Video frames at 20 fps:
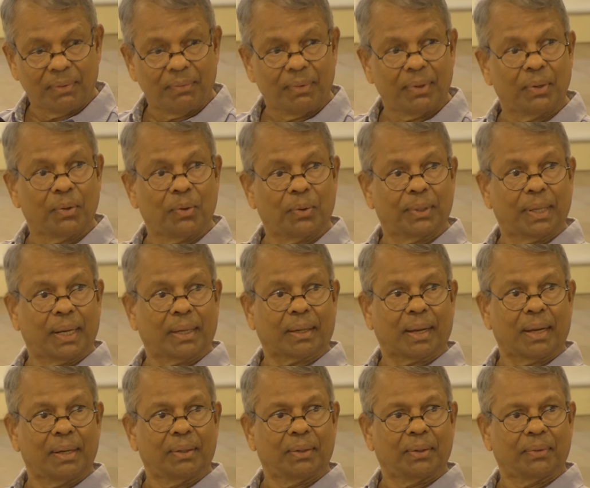we go that
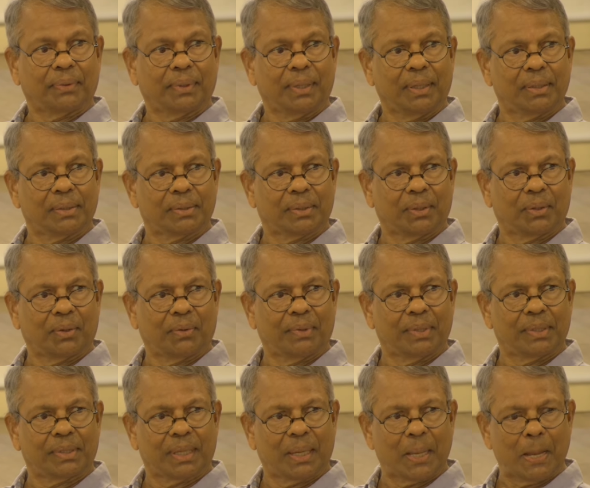kind of things, you know, we
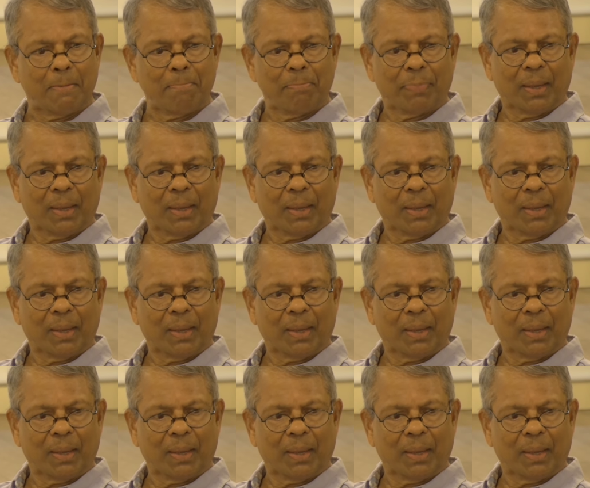say,